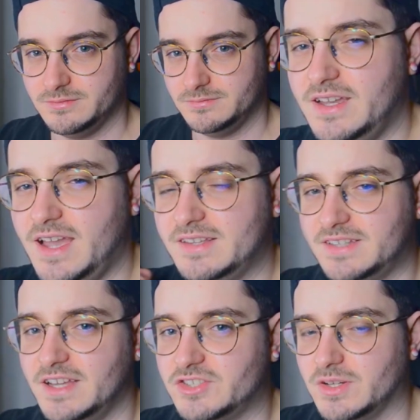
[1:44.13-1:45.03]
Now, the
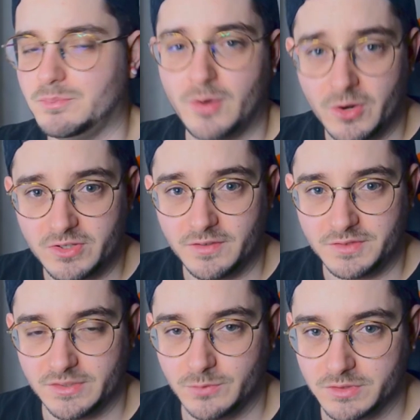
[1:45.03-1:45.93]
essential part
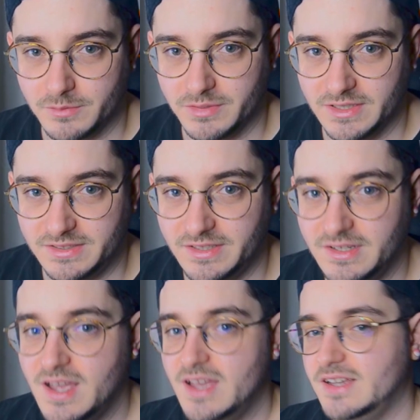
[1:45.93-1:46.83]
of this
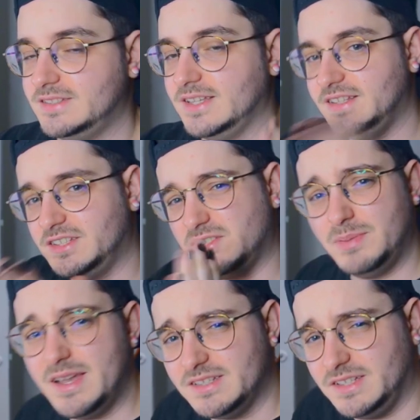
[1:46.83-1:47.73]
vulnerability is that it's
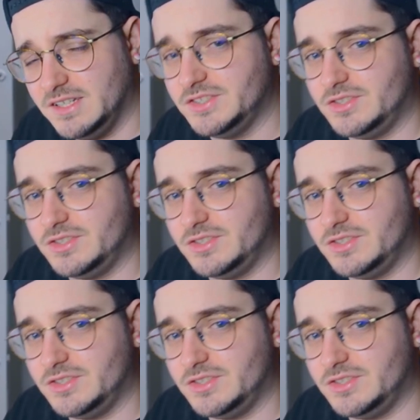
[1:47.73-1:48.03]
basically